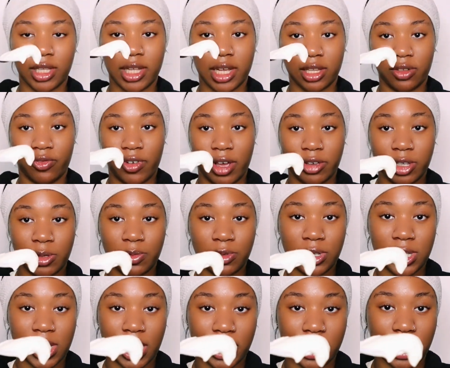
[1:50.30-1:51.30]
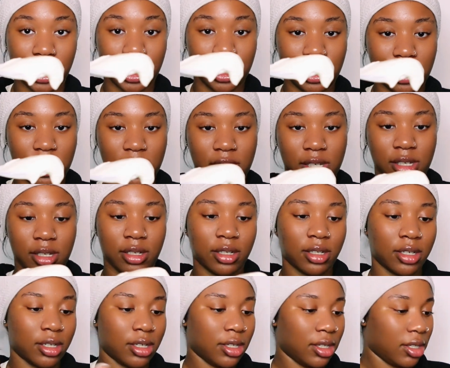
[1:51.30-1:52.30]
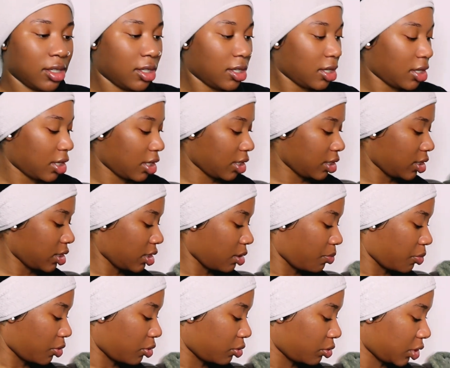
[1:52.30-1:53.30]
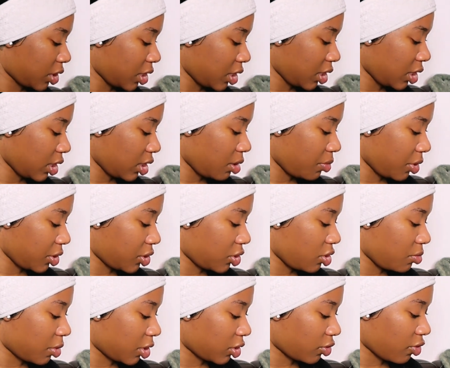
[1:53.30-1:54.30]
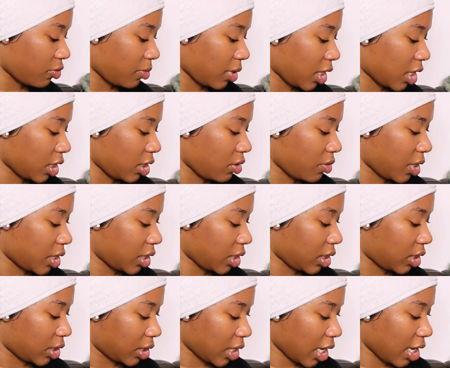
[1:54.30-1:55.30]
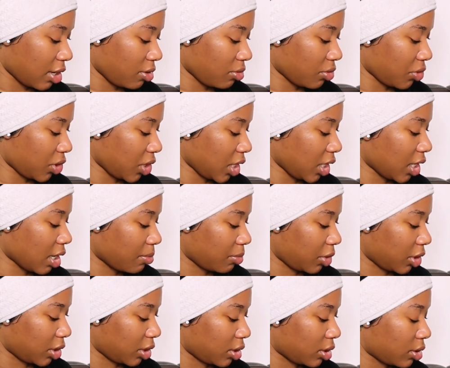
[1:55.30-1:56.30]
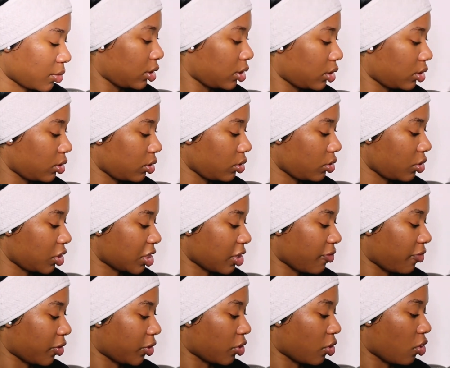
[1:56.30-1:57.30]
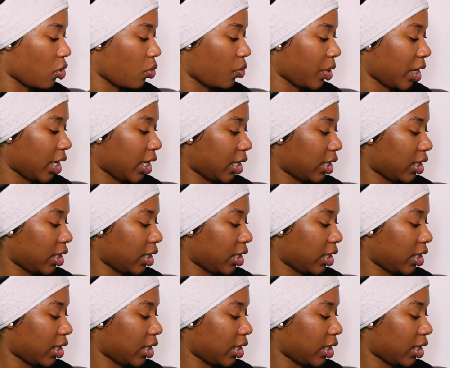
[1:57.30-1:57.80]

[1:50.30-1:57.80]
add 5 spoons like this into the bowl. This is gonna be too much for me anyways, because I don't think I'm gonna use it for the whole week,